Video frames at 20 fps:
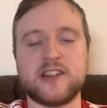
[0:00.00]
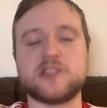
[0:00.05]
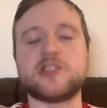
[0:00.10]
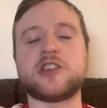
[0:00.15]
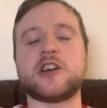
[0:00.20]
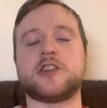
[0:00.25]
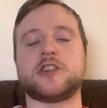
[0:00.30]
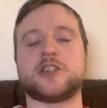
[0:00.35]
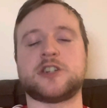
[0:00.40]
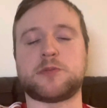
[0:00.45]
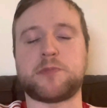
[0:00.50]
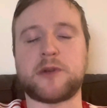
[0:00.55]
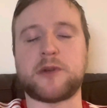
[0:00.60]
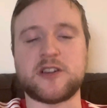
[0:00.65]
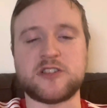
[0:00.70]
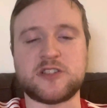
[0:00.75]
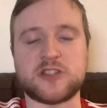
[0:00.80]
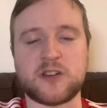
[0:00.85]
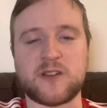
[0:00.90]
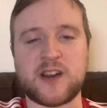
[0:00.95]
touch
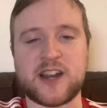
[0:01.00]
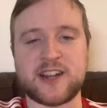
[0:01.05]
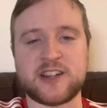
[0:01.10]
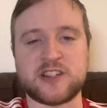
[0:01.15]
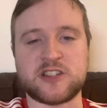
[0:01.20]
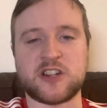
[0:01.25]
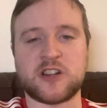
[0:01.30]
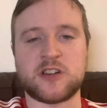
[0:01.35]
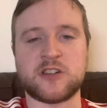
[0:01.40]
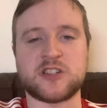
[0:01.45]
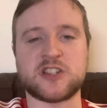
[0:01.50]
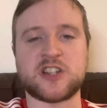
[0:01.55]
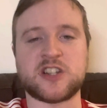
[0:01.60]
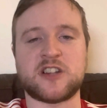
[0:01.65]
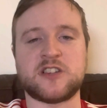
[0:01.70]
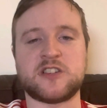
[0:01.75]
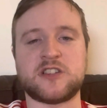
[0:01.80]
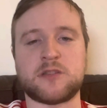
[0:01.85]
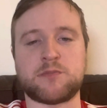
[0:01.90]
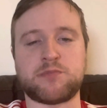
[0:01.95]
by Sir Alex
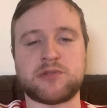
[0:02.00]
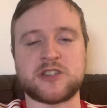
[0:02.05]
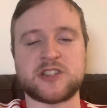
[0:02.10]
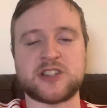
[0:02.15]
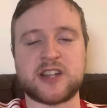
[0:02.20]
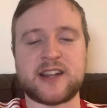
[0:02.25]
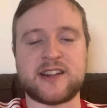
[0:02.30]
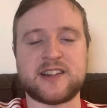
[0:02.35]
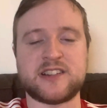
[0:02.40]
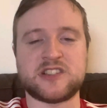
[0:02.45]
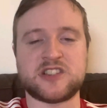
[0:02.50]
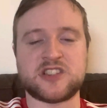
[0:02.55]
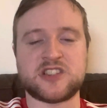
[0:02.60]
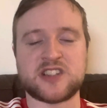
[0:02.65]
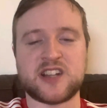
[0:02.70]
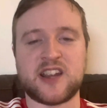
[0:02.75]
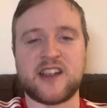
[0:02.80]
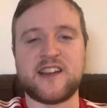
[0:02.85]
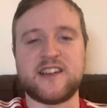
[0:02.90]
Ferguson to present